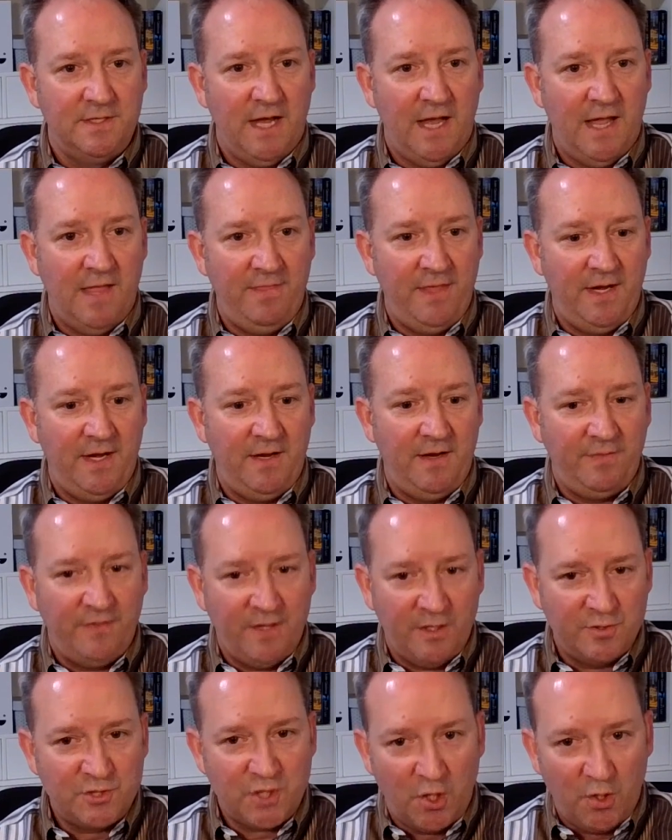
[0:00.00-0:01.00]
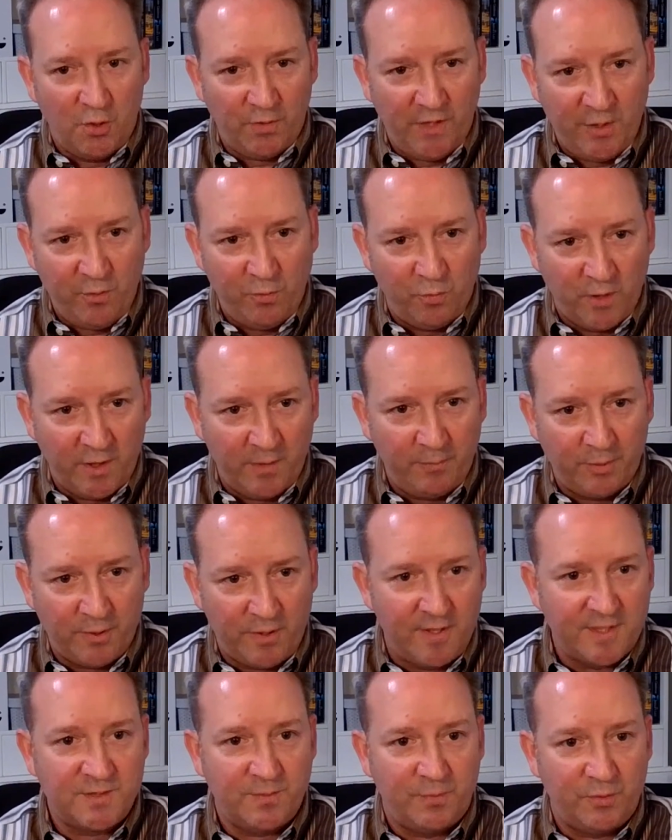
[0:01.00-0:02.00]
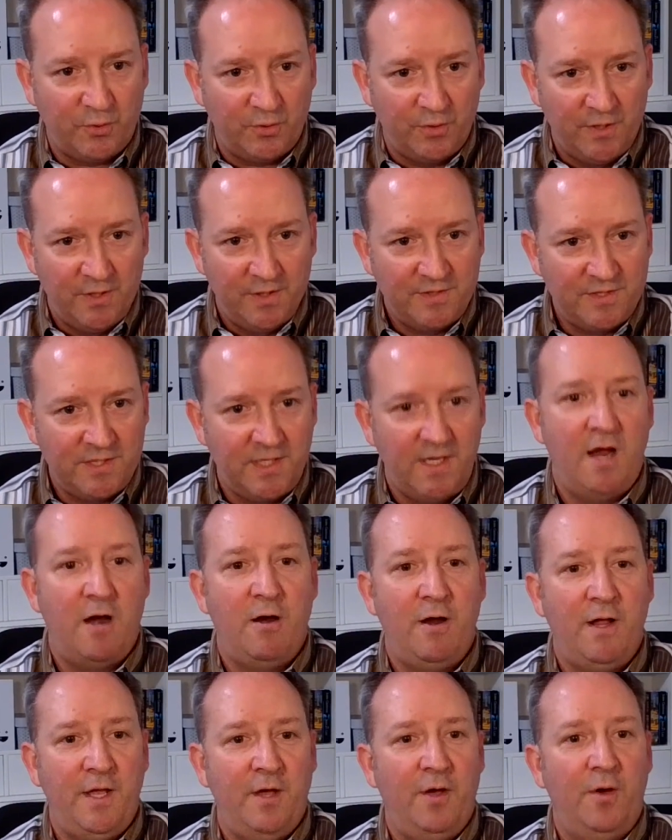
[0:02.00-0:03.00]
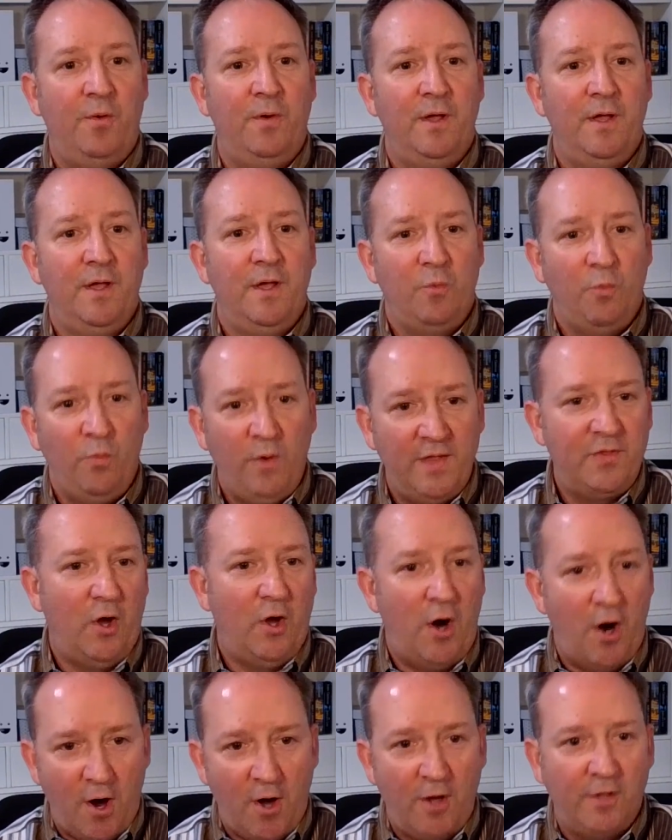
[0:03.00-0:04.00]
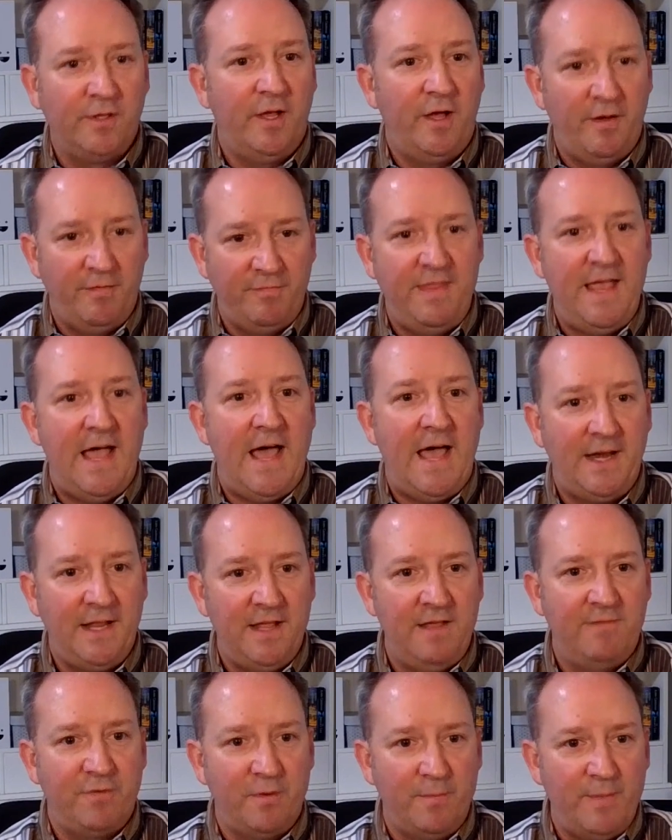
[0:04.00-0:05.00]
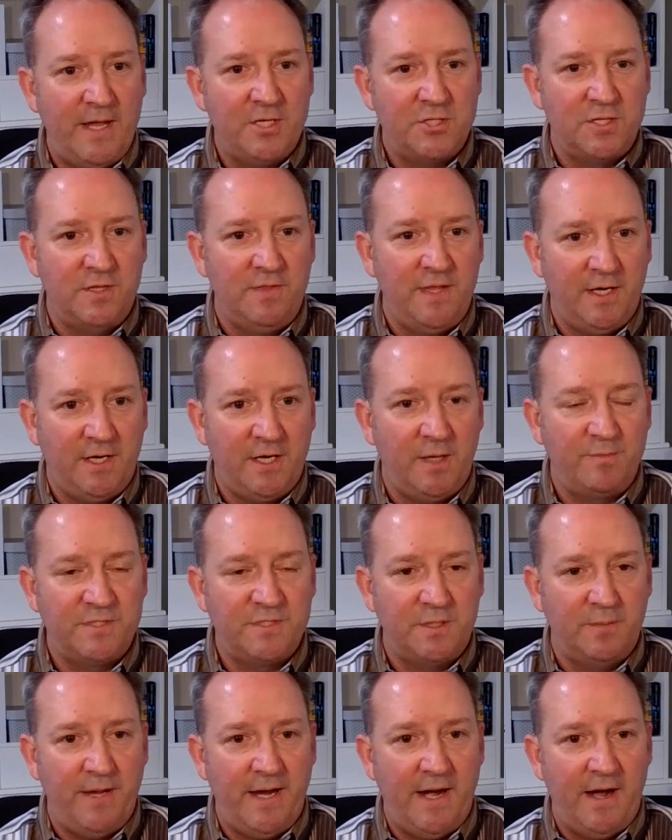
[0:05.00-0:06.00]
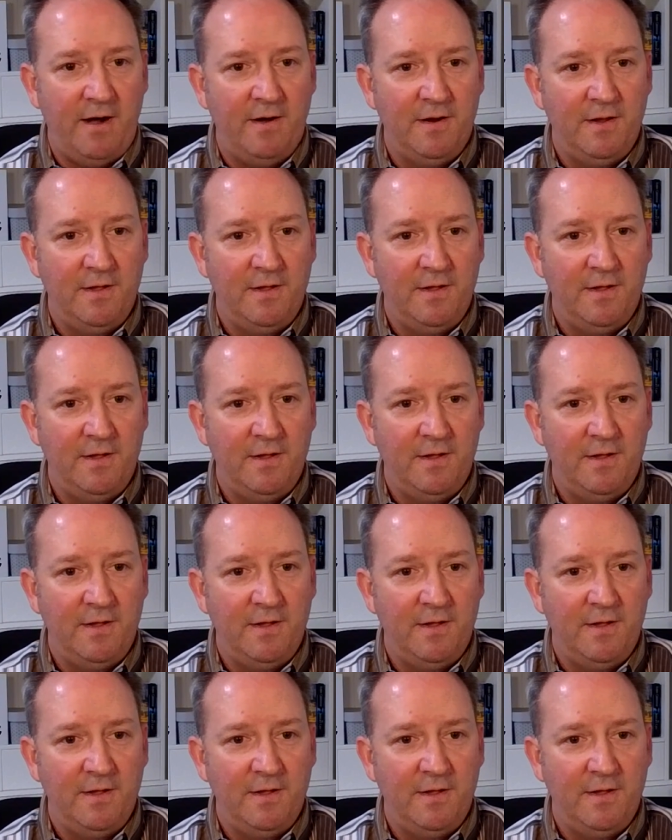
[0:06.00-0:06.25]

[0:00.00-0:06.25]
and that there's only one plausible scenario with all of that information that comes to bear.